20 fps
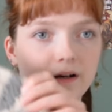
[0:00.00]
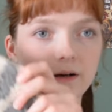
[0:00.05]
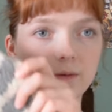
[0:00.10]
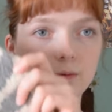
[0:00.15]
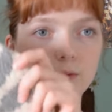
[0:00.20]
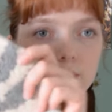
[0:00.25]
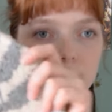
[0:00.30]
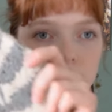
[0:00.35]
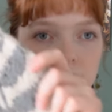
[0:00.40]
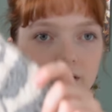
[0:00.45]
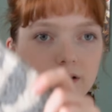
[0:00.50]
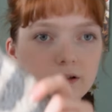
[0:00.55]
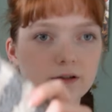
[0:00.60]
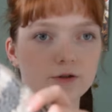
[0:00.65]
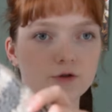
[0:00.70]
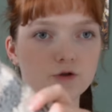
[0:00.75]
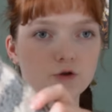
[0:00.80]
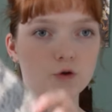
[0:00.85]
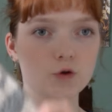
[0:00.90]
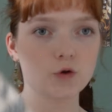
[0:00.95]
I will
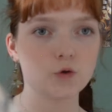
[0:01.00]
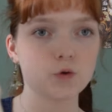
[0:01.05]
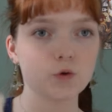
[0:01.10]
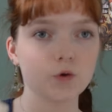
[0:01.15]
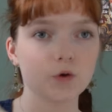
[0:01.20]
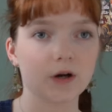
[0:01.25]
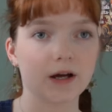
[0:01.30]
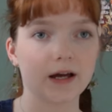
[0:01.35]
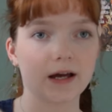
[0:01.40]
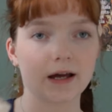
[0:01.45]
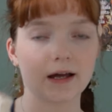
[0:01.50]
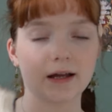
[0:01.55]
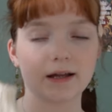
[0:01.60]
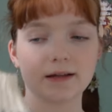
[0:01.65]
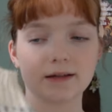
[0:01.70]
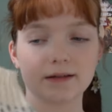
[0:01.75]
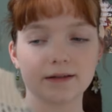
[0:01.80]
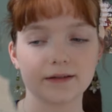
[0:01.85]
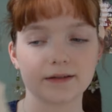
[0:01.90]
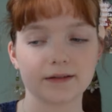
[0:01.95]
show you,
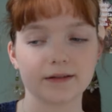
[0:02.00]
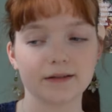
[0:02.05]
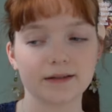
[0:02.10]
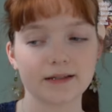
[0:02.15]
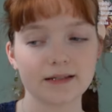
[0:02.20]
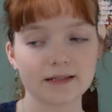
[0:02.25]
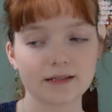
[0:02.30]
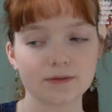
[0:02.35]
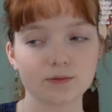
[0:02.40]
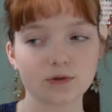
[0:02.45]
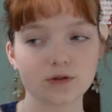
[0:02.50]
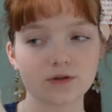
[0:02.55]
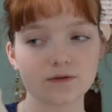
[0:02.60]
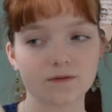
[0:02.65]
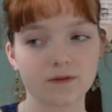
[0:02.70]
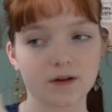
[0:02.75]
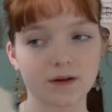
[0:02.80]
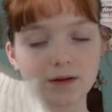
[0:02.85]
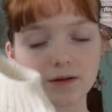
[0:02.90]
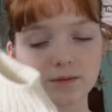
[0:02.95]
and this was
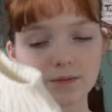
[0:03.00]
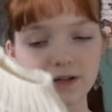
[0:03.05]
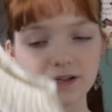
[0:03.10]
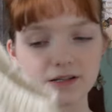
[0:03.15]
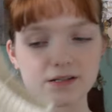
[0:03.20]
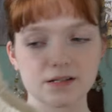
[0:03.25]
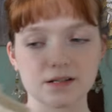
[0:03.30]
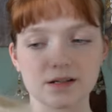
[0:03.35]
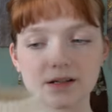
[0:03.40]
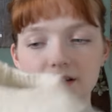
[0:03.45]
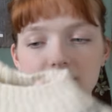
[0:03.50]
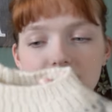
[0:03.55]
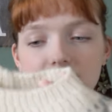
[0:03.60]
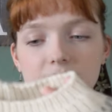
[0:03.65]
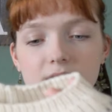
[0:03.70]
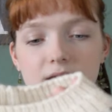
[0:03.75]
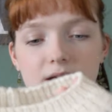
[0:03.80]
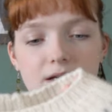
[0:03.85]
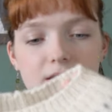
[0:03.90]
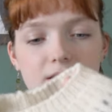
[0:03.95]
fun because
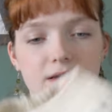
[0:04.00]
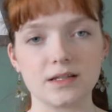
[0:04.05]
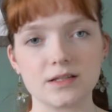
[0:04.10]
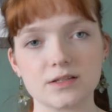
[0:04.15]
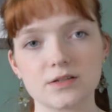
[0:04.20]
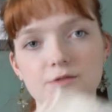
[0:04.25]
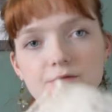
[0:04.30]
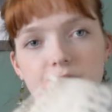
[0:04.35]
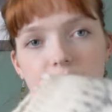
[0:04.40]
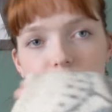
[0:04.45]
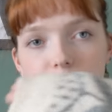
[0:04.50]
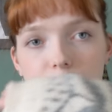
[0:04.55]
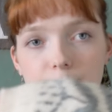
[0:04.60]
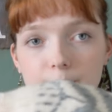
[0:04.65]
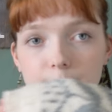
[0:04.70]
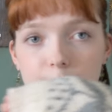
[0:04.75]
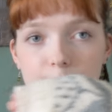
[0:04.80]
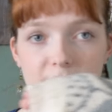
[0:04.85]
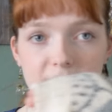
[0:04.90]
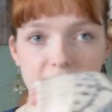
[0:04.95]
these are very
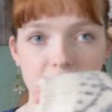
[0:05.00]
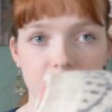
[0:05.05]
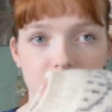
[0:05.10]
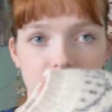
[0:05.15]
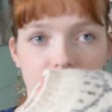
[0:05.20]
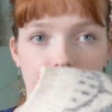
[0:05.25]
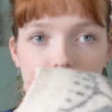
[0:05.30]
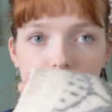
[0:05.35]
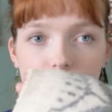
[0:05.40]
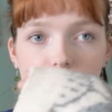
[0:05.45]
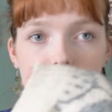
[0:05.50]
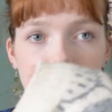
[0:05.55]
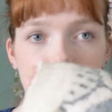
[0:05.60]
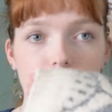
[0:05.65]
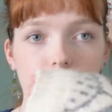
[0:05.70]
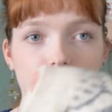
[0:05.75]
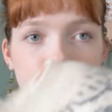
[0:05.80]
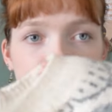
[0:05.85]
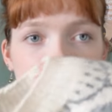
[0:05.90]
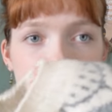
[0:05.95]
big colorwork
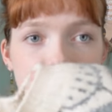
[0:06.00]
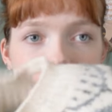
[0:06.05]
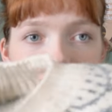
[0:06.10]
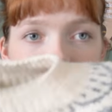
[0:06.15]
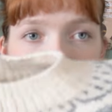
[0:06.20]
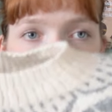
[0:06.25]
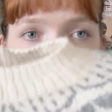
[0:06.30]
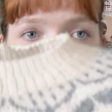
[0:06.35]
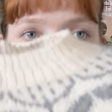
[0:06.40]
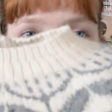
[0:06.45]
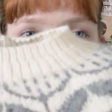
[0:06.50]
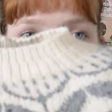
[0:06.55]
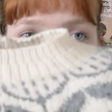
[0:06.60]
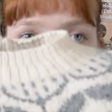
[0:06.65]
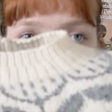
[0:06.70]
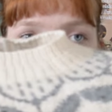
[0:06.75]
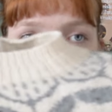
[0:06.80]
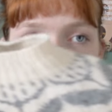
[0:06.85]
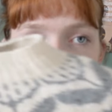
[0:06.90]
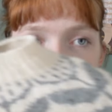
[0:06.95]
motifs, so
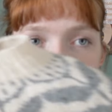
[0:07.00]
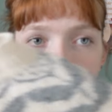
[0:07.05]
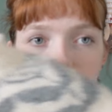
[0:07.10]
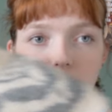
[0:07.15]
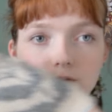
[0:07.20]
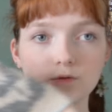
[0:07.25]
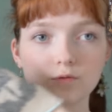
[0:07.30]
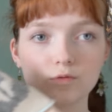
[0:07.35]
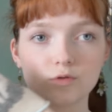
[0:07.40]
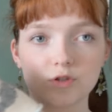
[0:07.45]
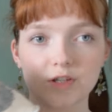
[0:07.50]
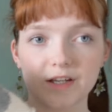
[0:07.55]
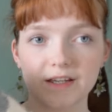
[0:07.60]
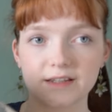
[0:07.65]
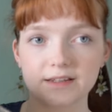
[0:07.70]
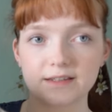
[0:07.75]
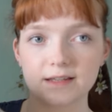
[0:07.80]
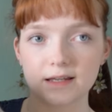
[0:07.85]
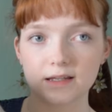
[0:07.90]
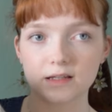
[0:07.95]
you have to use a
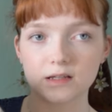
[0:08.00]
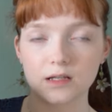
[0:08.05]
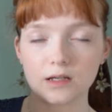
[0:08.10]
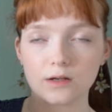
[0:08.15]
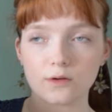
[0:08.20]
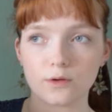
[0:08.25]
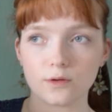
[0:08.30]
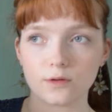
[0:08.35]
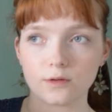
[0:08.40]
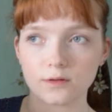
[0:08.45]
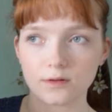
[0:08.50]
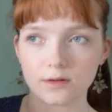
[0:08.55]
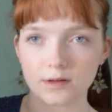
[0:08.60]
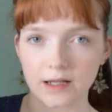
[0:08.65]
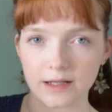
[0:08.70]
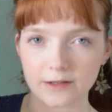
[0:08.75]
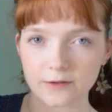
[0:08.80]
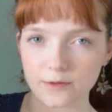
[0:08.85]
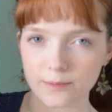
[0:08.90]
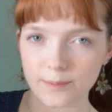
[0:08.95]
technical
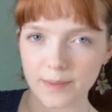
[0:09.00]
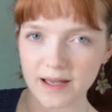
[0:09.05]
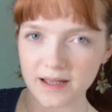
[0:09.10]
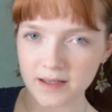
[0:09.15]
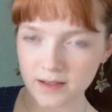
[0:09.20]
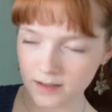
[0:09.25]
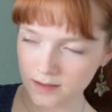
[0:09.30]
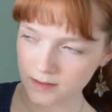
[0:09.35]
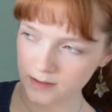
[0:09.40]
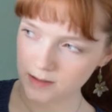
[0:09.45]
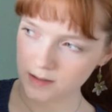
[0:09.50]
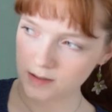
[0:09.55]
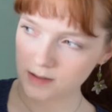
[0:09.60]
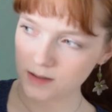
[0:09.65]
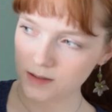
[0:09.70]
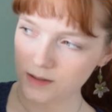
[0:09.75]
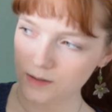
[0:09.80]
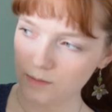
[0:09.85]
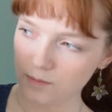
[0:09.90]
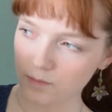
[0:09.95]
ladder bag
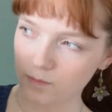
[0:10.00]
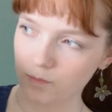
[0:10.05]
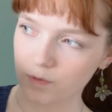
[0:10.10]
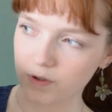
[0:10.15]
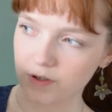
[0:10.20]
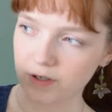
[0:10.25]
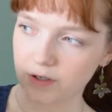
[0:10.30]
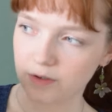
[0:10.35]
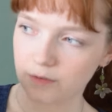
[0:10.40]
where